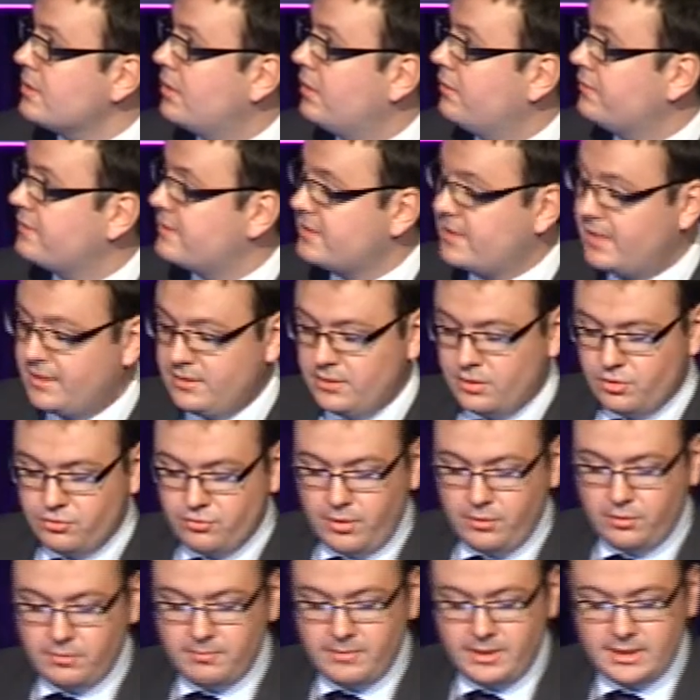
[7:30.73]
of standard
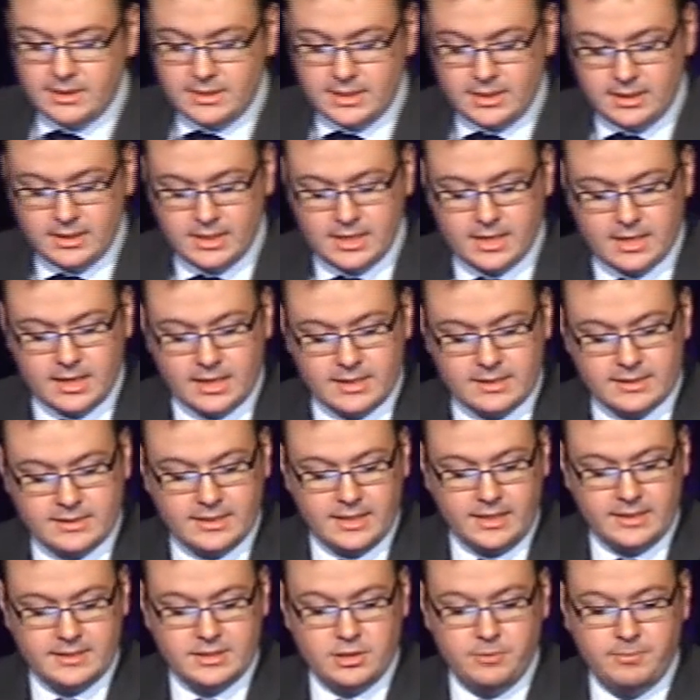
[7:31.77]
growth media and
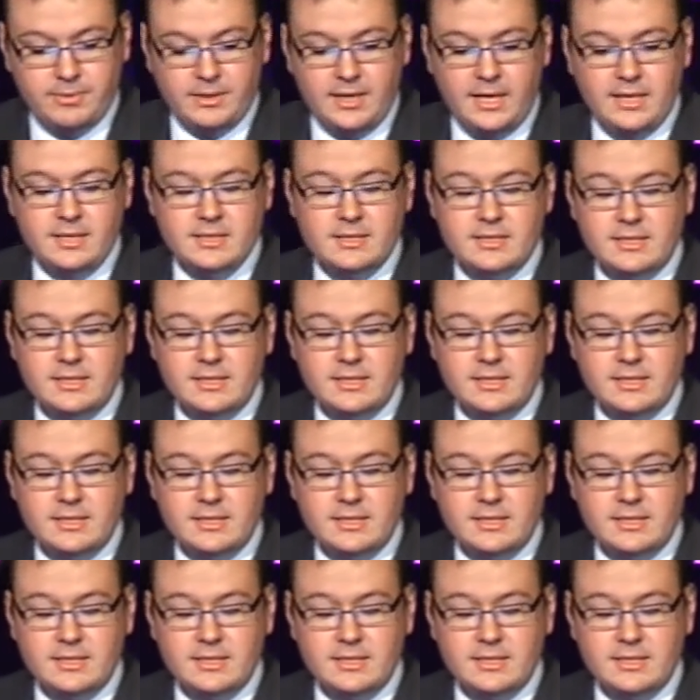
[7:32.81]
CA supernatant,